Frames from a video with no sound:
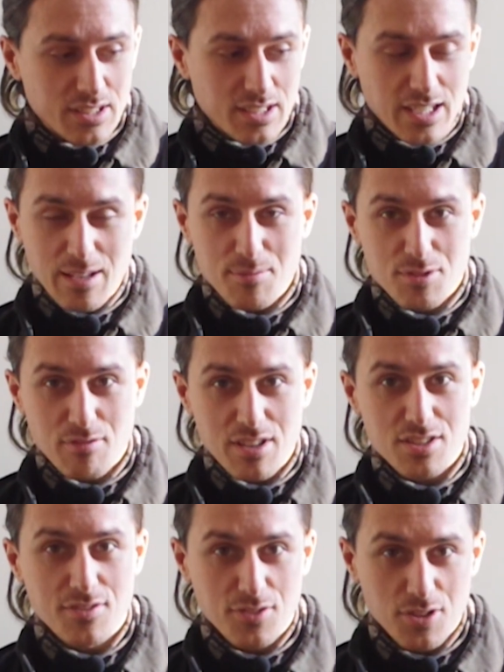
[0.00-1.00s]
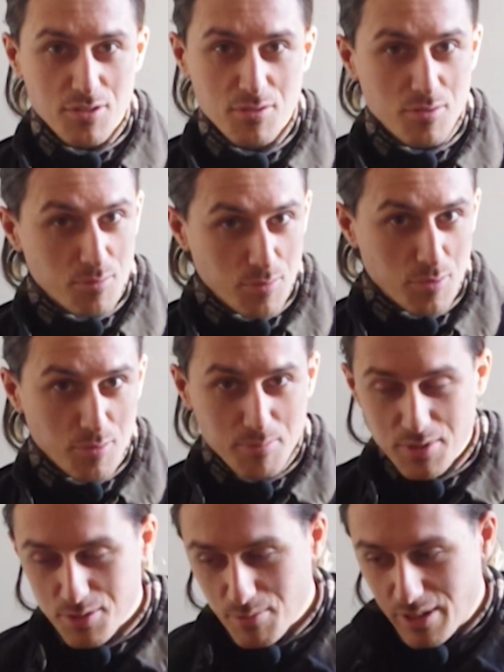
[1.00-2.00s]
keeps the rest of you warm
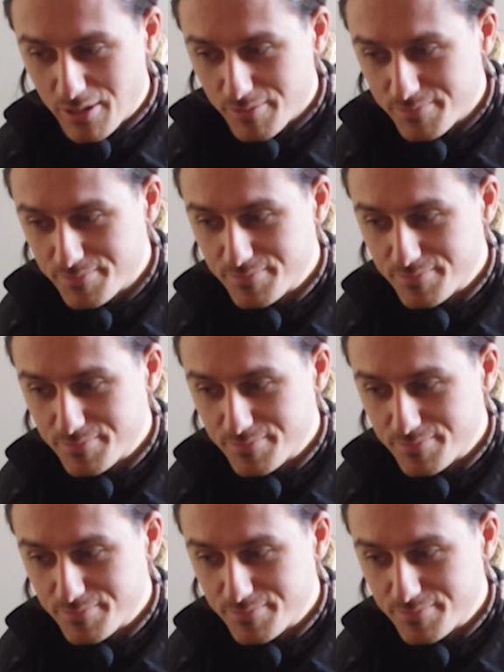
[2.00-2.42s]
as well.